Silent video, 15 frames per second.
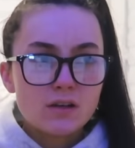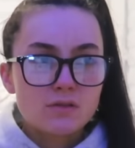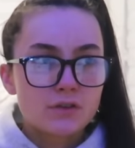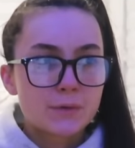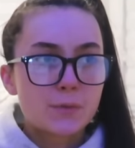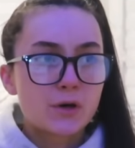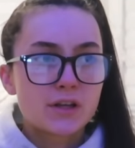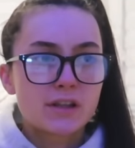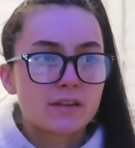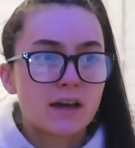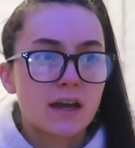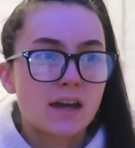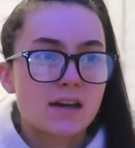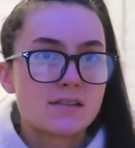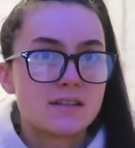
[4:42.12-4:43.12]
for more than
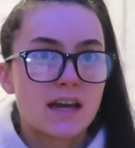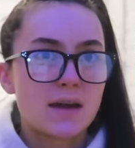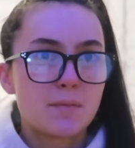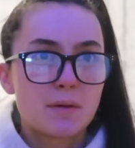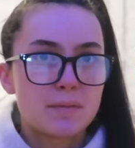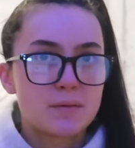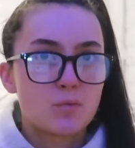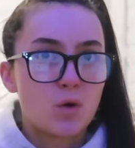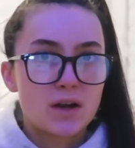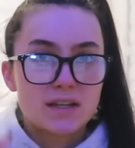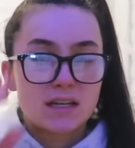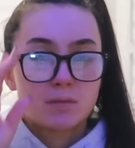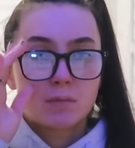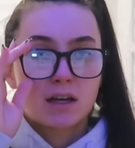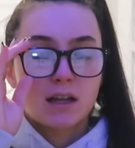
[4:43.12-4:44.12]
like a day. Maybe one
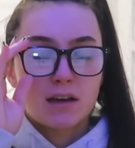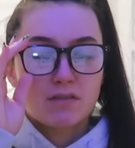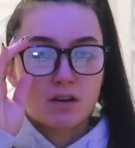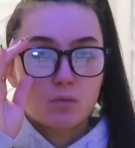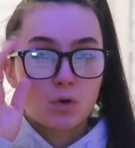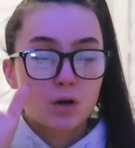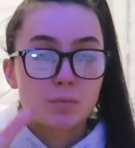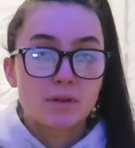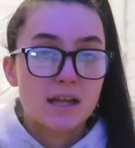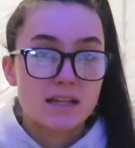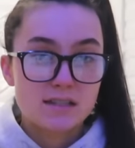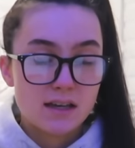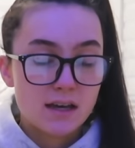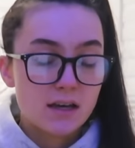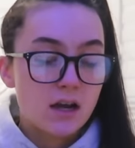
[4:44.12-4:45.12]
day in my life I wore it, but
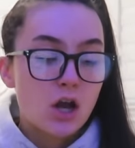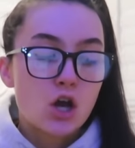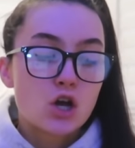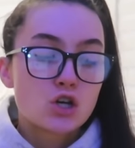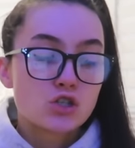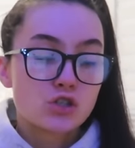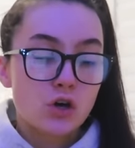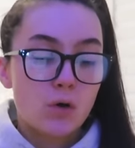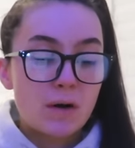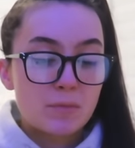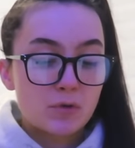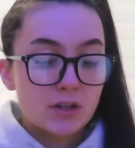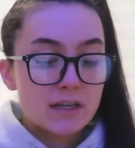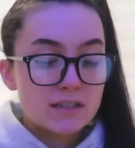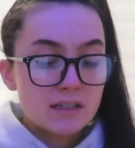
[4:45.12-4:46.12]
that's it. So I'm
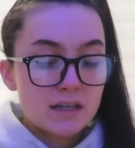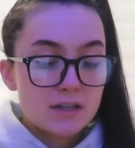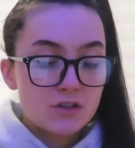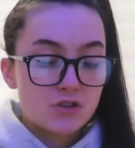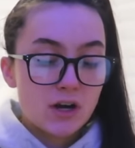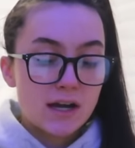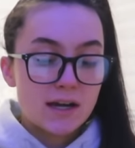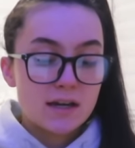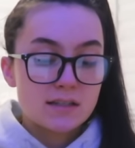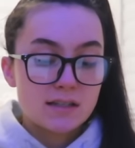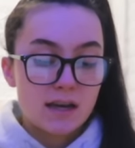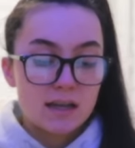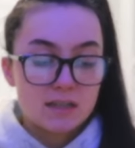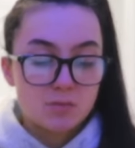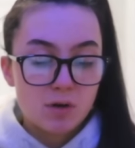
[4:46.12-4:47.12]
really excited to try a
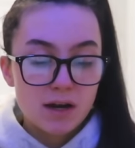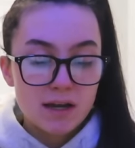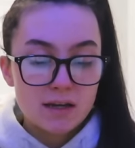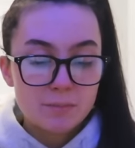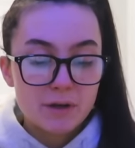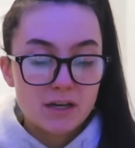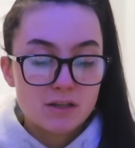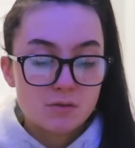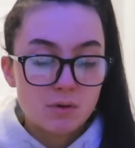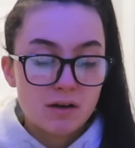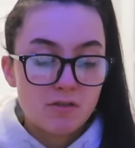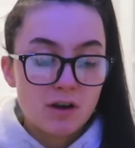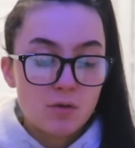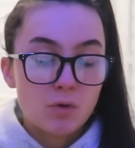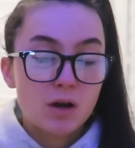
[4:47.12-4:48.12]
setting spray because
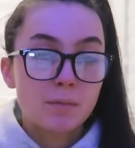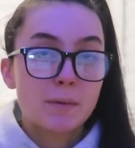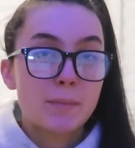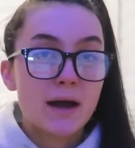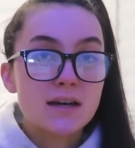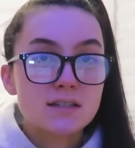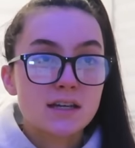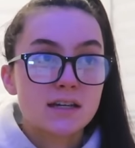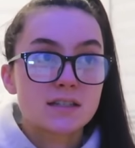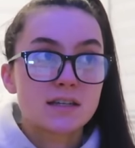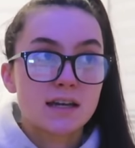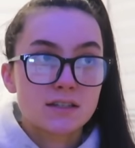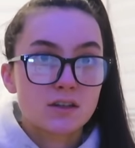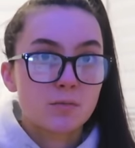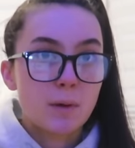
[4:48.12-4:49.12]
whenever I wear my mask, it
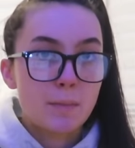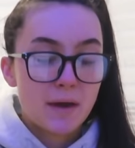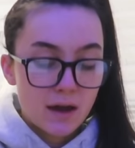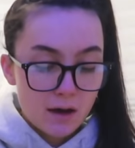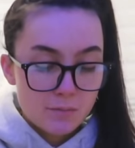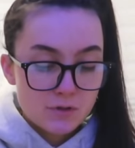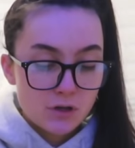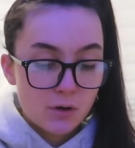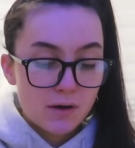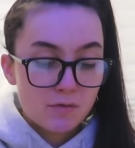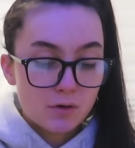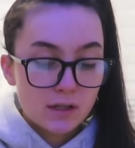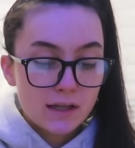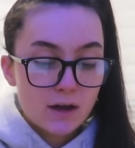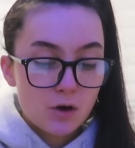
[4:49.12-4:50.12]
takes off my makeup. So I
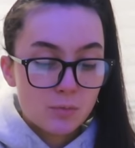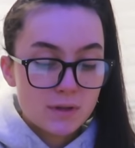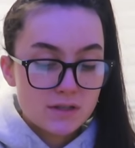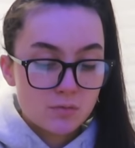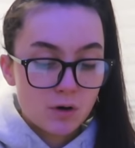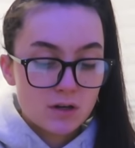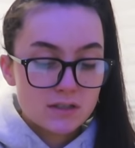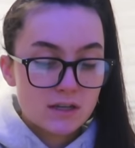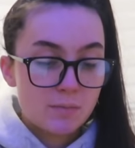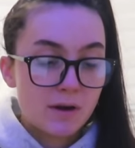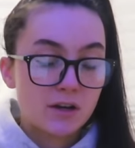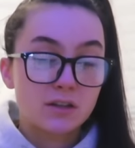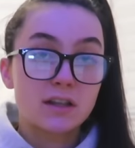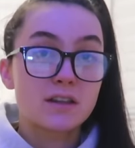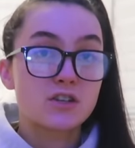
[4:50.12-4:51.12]
really hope this works. And
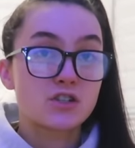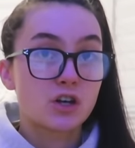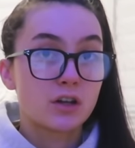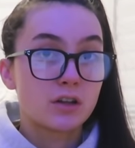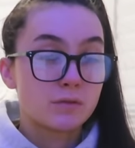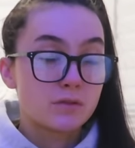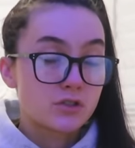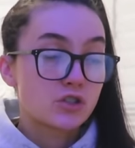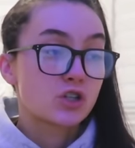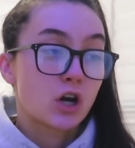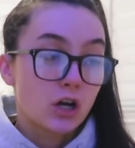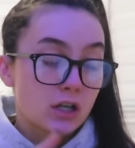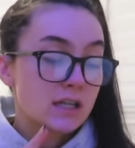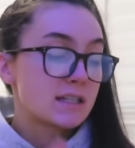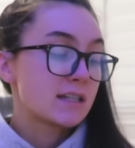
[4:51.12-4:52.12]
apparently the
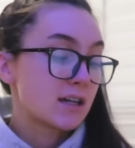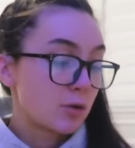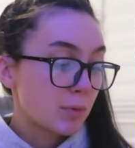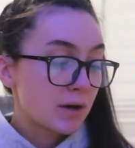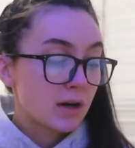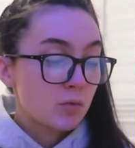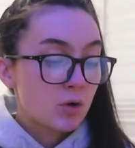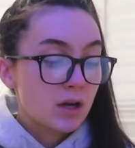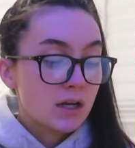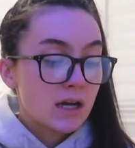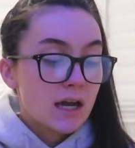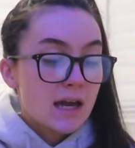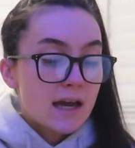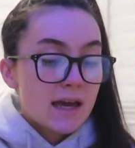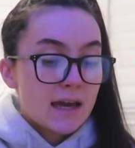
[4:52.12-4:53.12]
Charlotte Tilbury one,
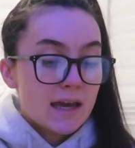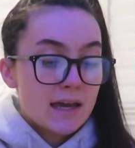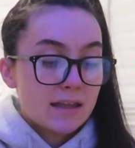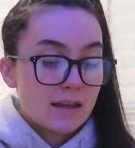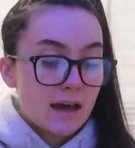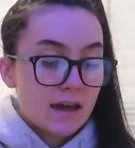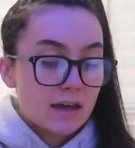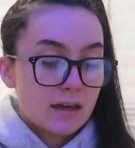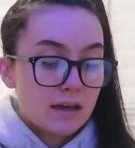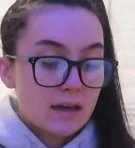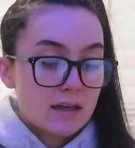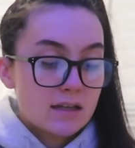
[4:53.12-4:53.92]
it like